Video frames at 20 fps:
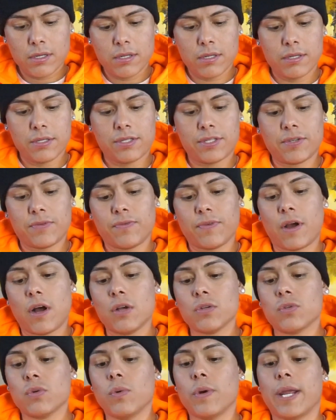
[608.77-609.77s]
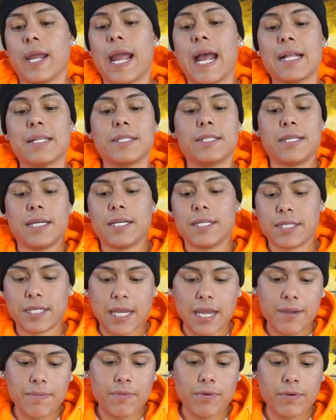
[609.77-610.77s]
This is also with Cat 6
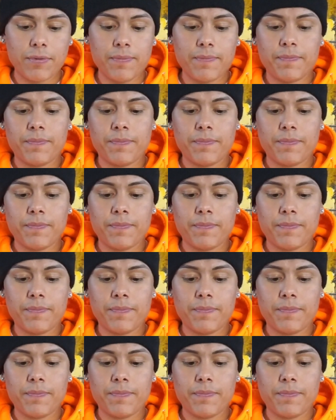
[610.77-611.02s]
cable.